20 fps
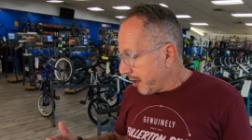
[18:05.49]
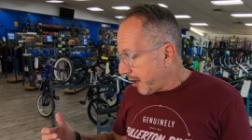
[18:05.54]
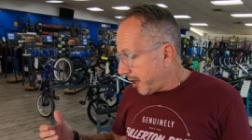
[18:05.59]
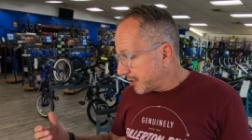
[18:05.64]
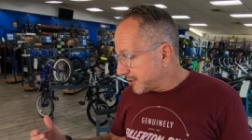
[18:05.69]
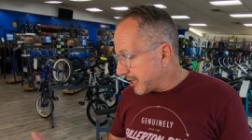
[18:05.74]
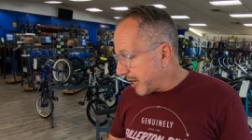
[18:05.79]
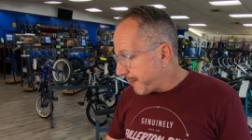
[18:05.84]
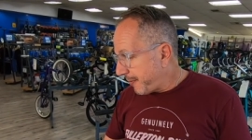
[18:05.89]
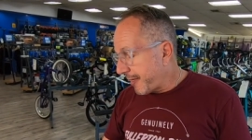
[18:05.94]

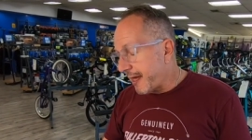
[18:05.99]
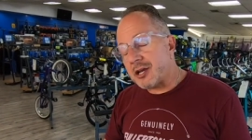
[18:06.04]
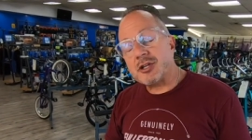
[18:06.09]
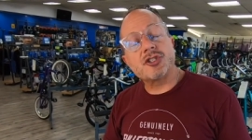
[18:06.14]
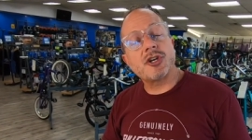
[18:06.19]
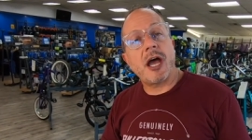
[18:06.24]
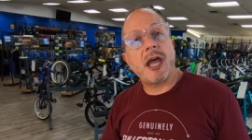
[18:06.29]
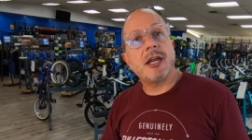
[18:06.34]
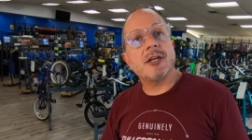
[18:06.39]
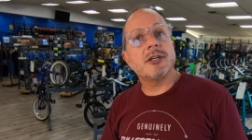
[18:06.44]
On top of that,
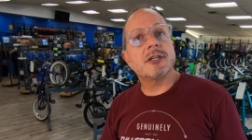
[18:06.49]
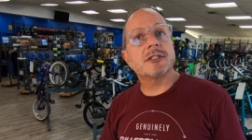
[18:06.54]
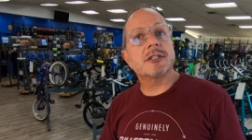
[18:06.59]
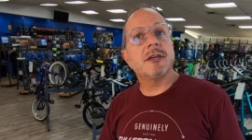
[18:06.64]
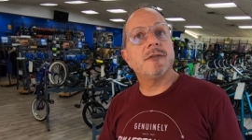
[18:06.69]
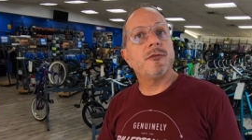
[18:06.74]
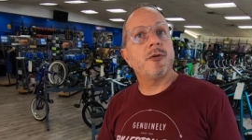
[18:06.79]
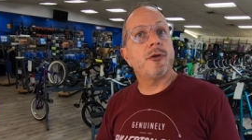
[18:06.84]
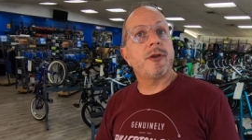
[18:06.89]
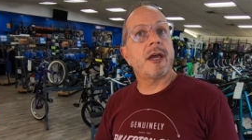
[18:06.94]
Giant does
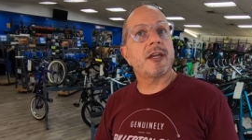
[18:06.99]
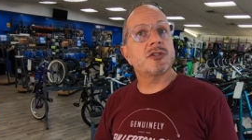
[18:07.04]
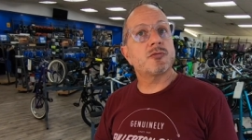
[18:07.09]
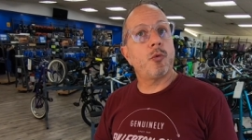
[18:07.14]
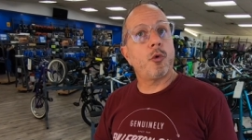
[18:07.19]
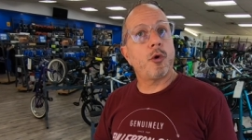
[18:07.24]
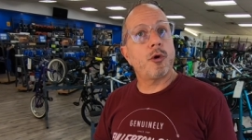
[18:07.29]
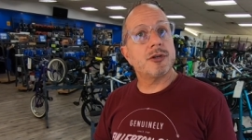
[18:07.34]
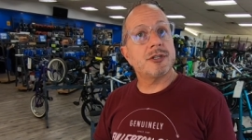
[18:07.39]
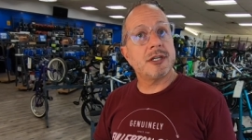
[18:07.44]
give you a nice
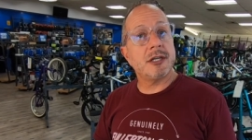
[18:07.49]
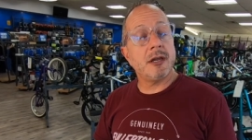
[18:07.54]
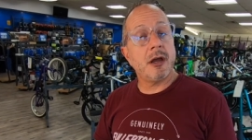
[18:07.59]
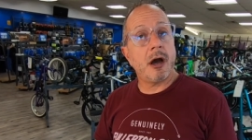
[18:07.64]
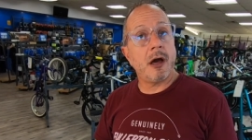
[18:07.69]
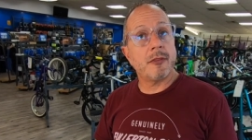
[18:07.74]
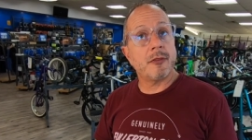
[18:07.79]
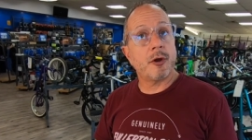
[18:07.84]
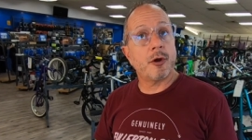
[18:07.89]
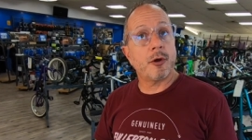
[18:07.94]
warranty
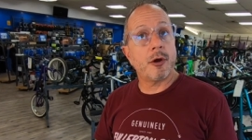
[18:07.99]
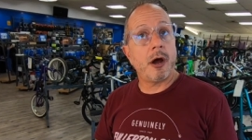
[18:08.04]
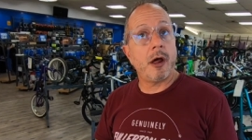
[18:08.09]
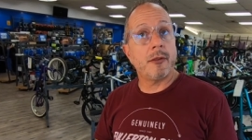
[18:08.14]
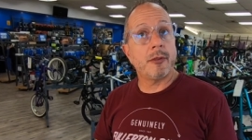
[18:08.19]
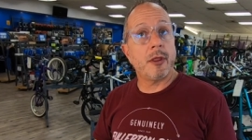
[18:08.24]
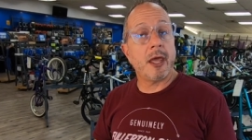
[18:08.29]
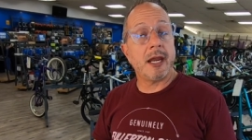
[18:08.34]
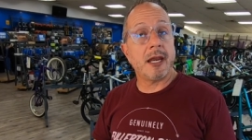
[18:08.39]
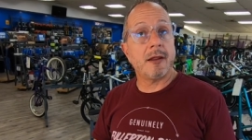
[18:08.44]

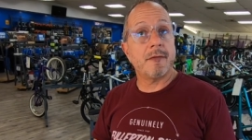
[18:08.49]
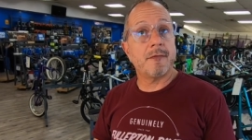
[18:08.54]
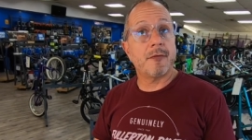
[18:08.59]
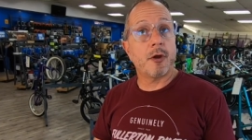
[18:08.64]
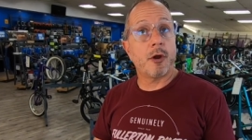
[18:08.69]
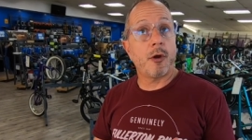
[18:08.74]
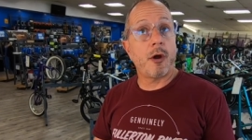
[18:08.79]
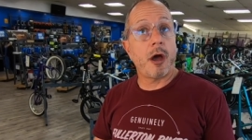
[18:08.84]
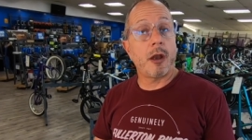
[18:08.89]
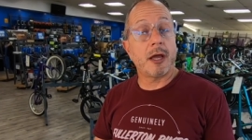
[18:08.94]
on any of
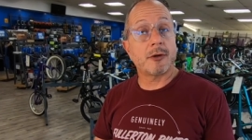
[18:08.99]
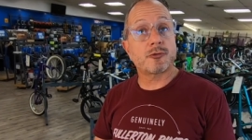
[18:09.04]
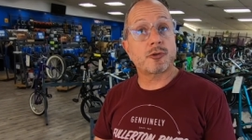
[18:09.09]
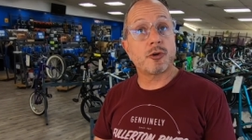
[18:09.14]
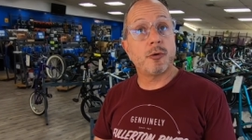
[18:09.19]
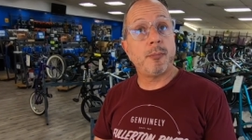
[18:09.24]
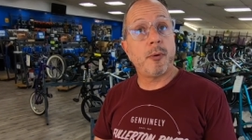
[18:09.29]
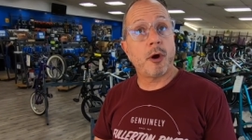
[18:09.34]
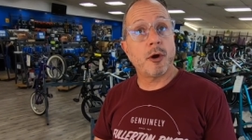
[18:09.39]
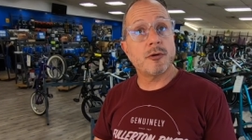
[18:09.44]
their
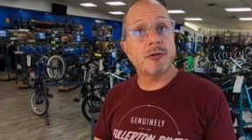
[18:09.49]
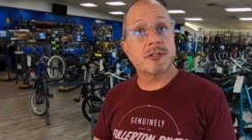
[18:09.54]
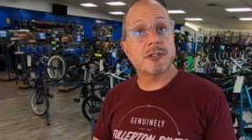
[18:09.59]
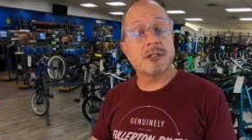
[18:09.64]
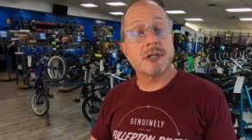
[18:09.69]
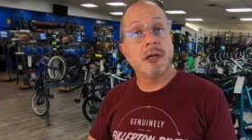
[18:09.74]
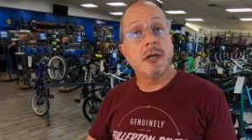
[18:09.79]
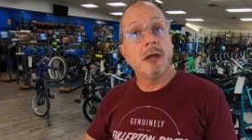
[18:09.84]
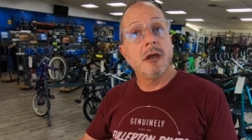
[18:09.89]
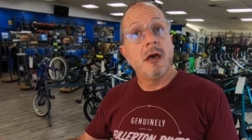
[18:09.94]
electrical parts.